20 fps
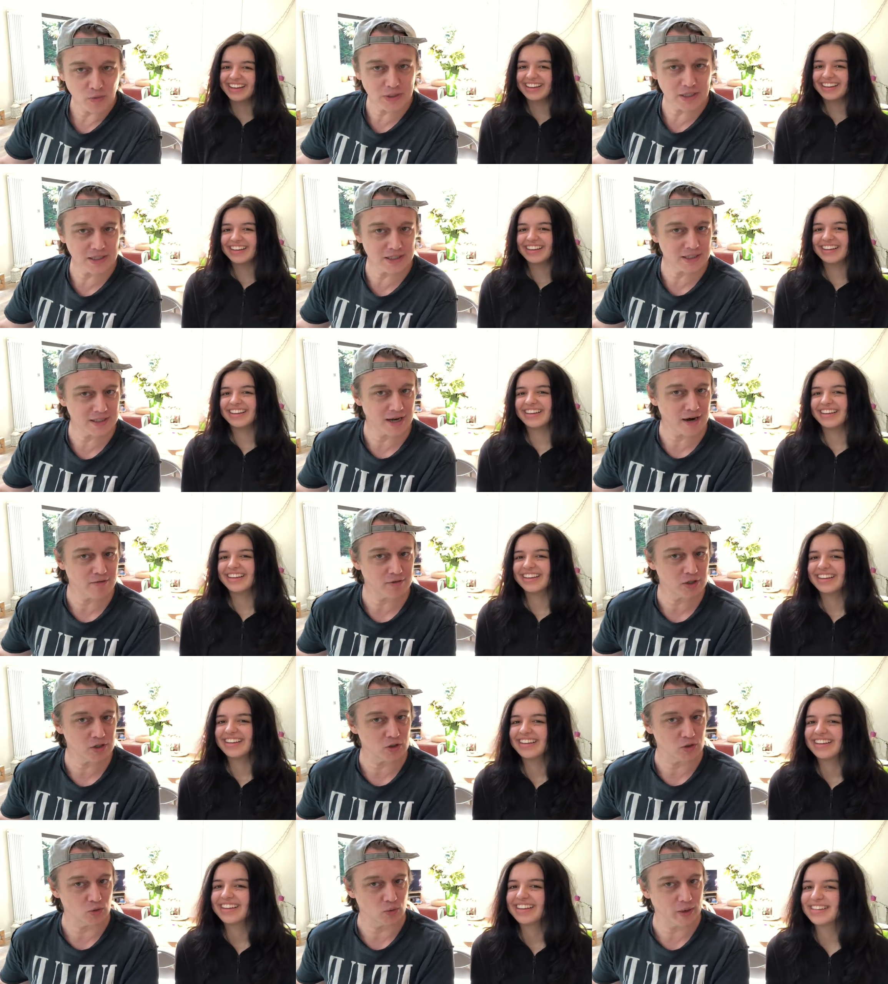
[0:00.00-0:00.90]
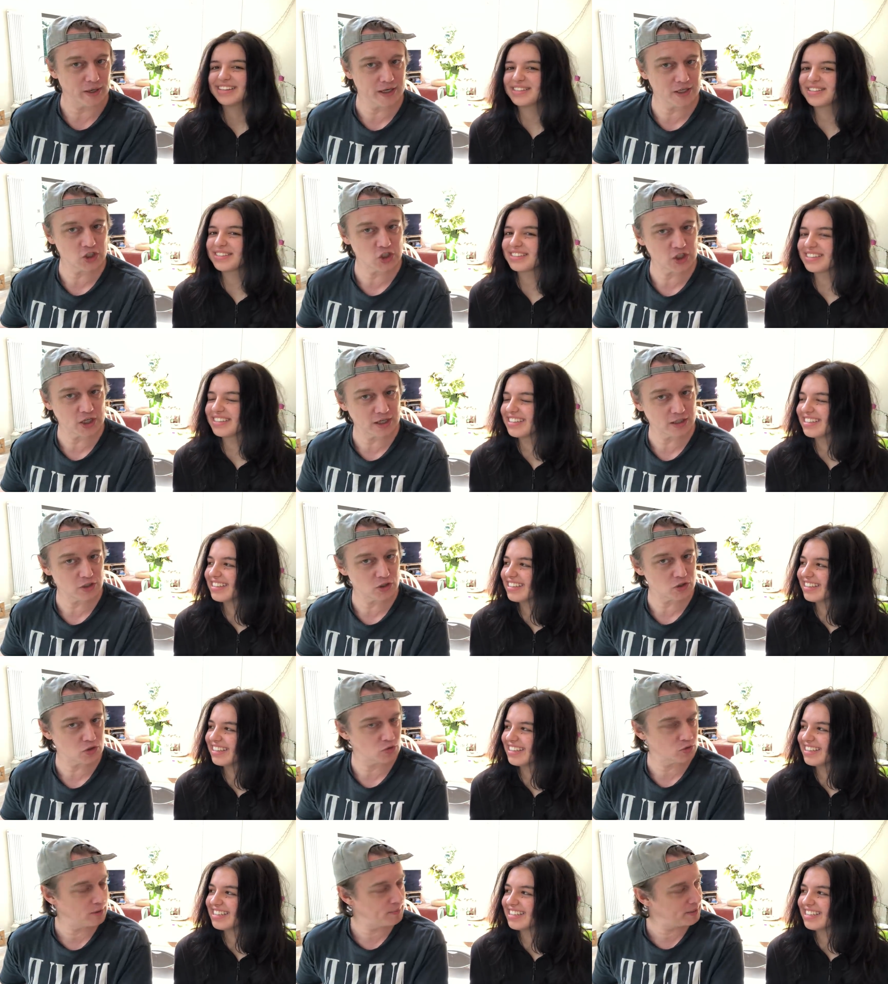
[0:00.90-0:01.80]
Speaker 1: was hysterical. Where he shared a
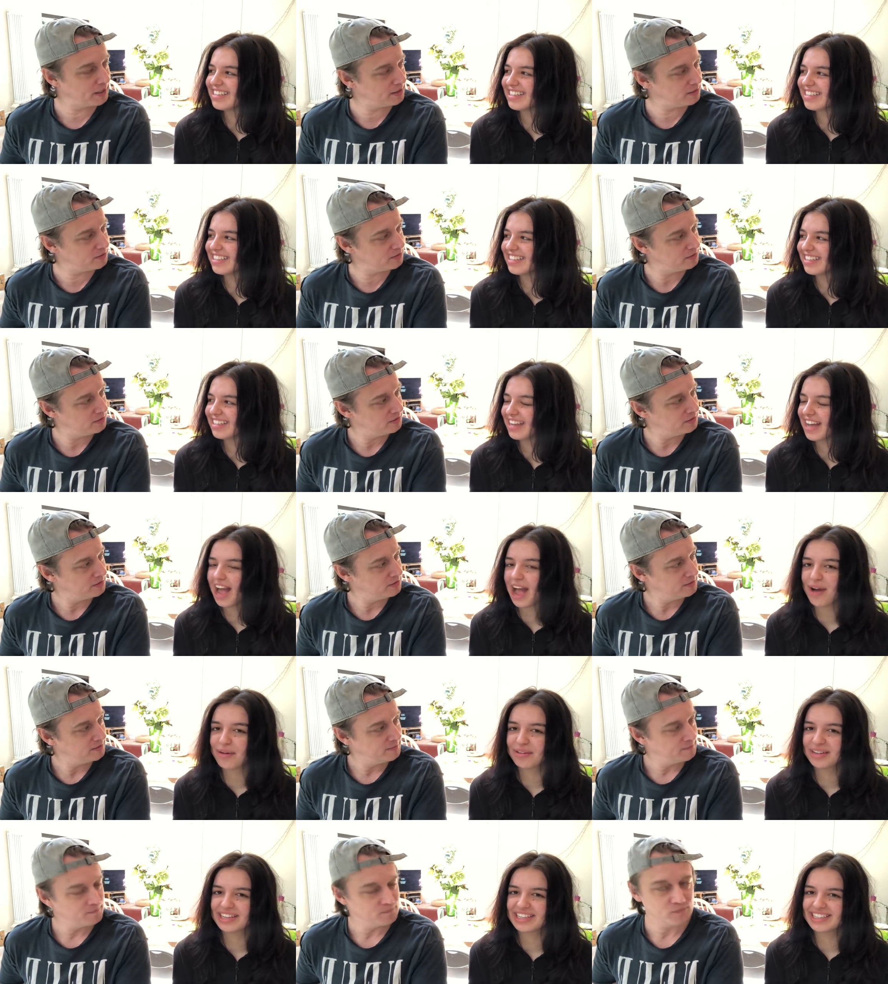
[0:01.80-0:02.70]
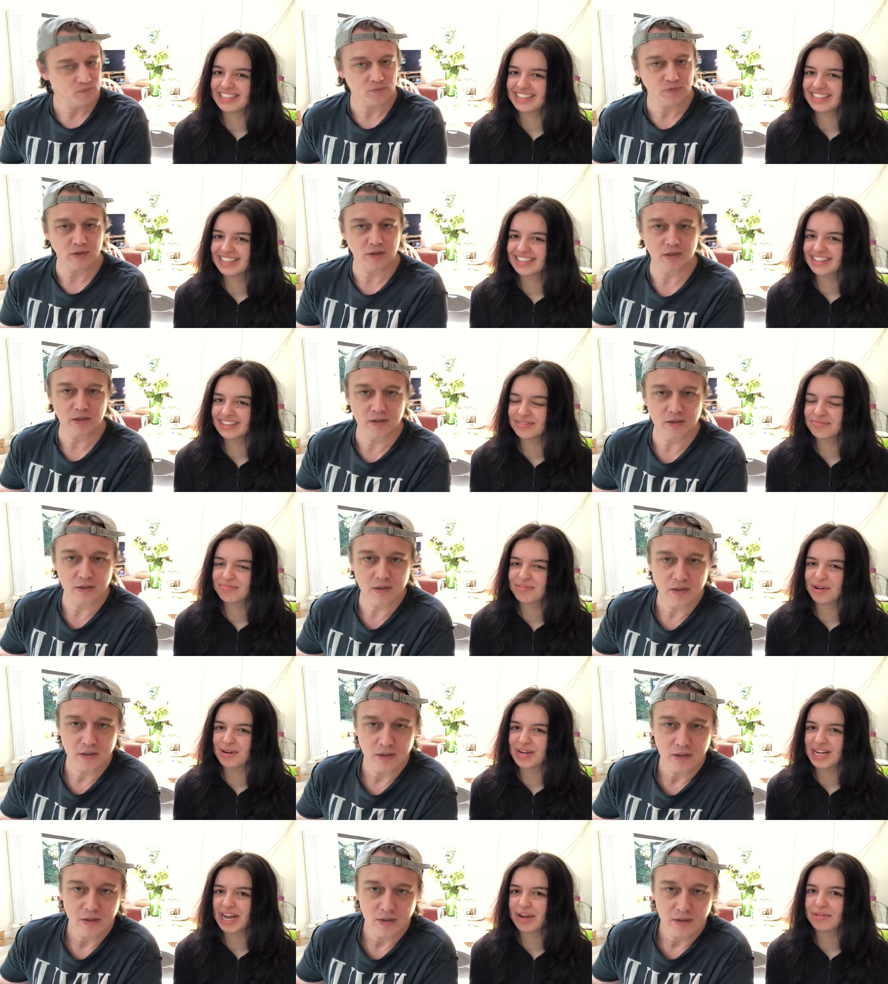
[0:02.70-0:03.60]
story about
Speaker 2: how he,
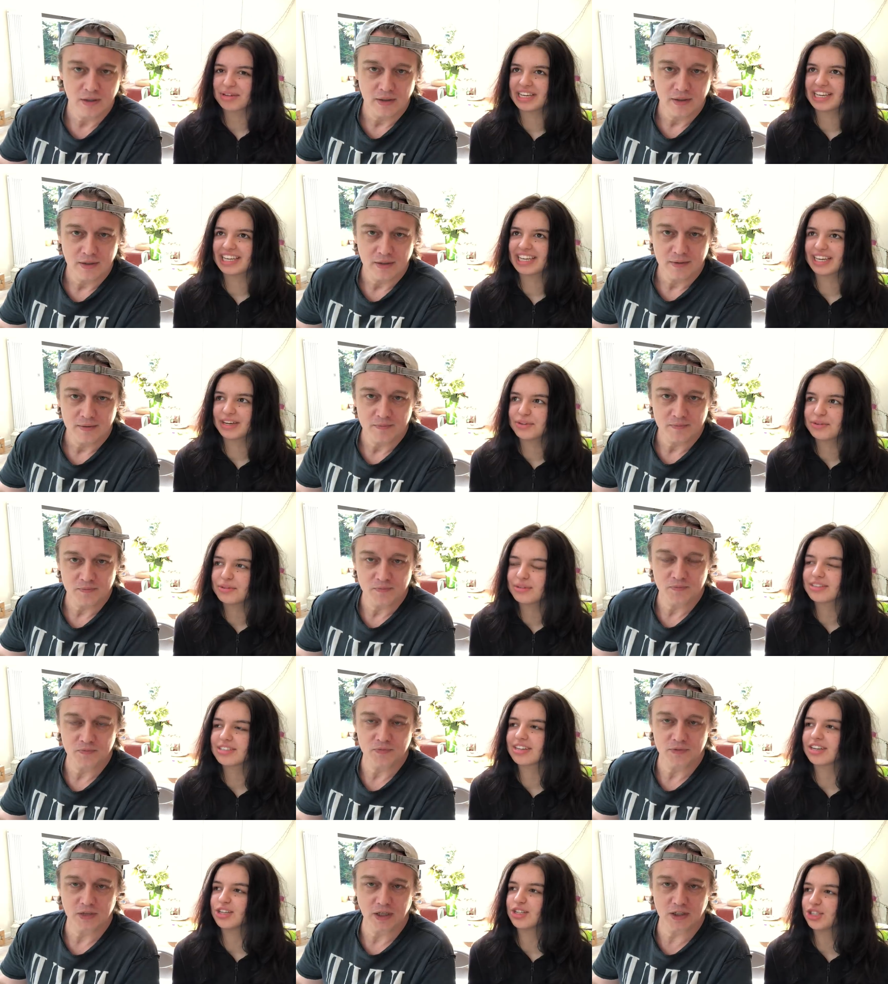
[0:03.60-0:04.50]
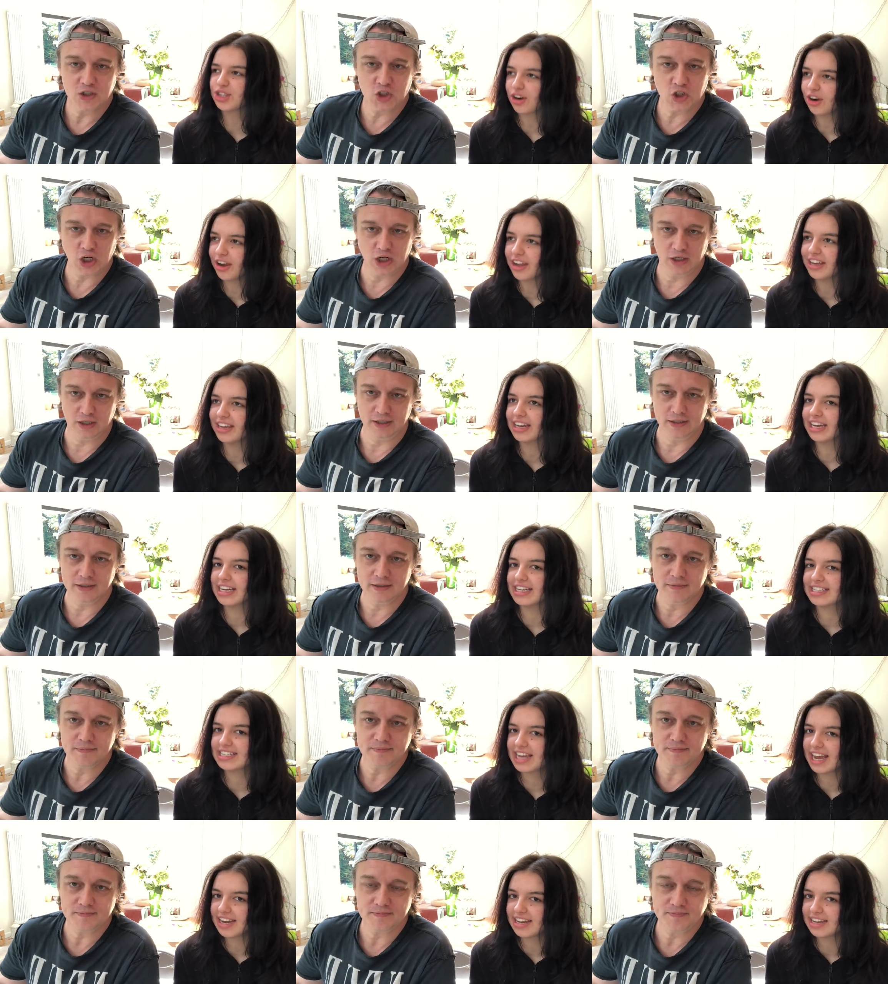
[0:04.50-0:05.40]
well, how he killed a, a giant, giant
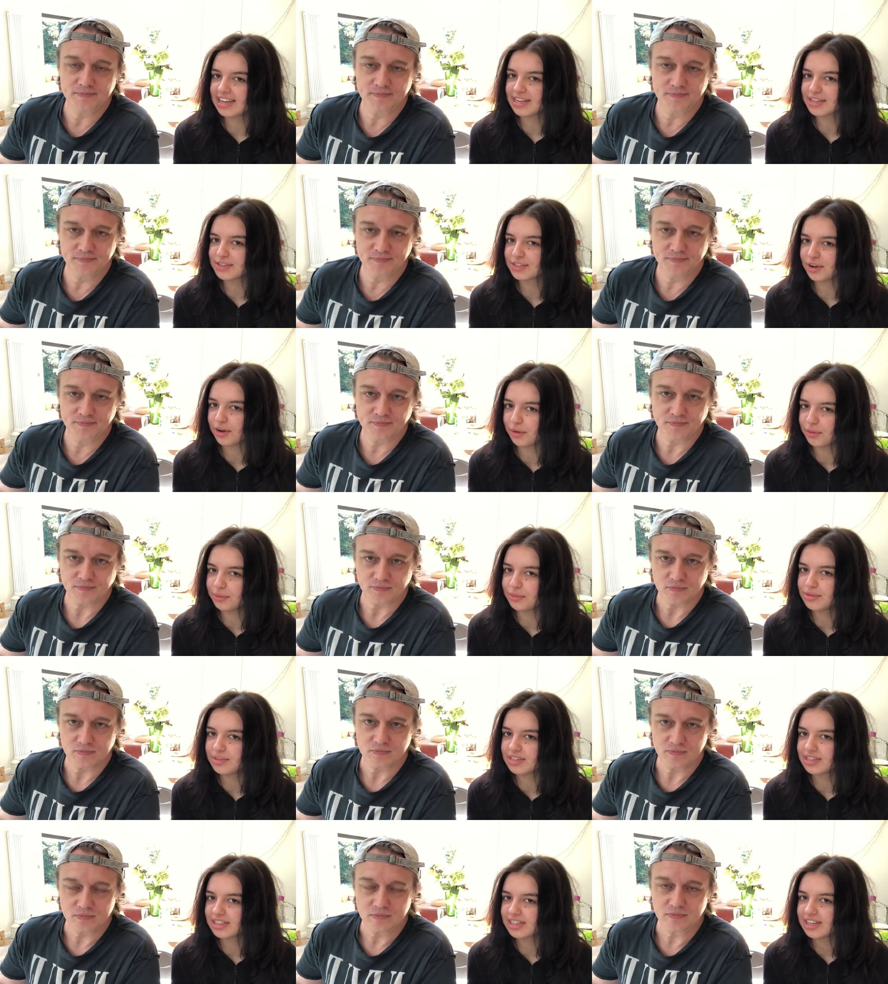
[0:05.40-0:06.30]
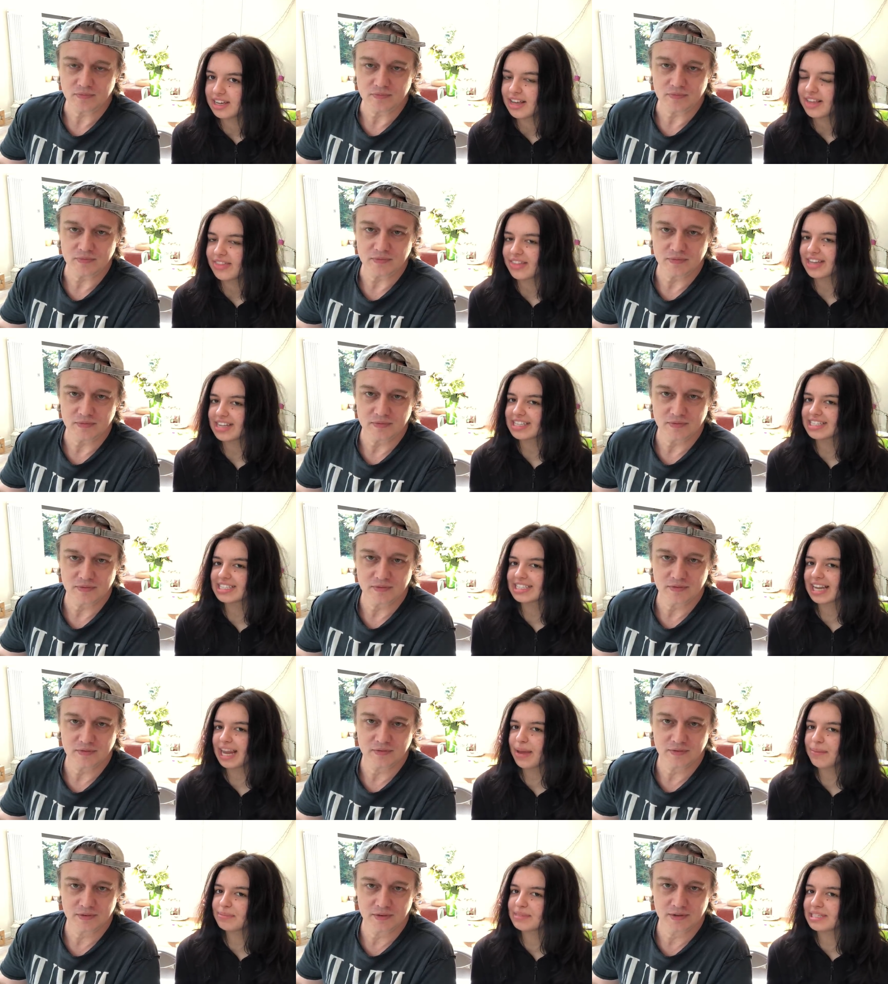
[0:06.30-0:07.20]
at ten years old then
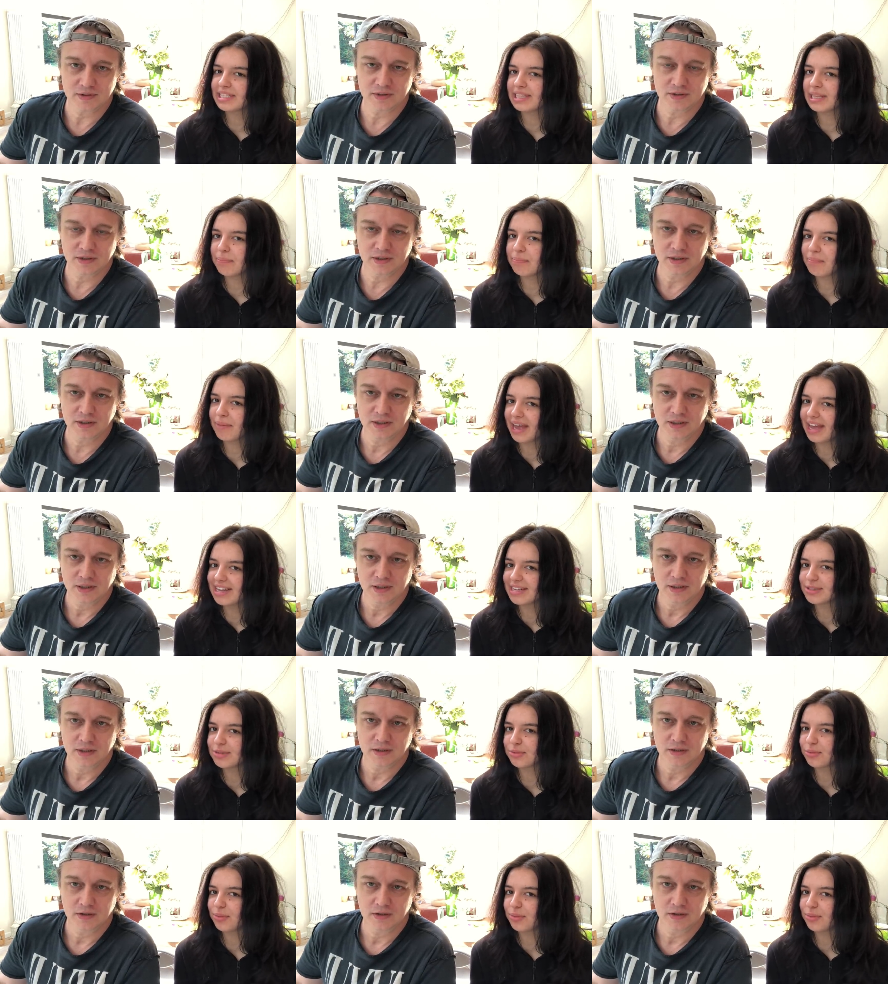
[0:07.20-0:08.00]
slept in the bed